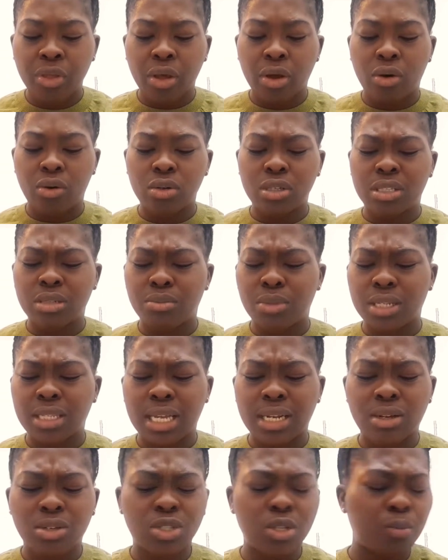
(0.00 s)
Or oh, is the
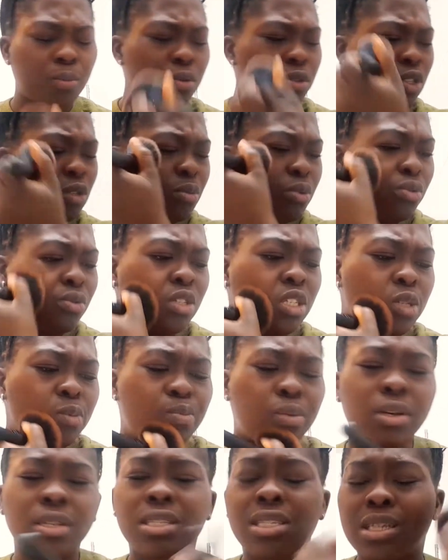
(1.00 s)
mother not supposed to be
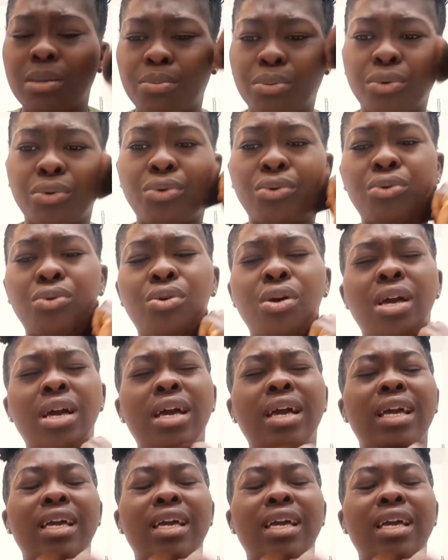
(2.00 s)
responsible?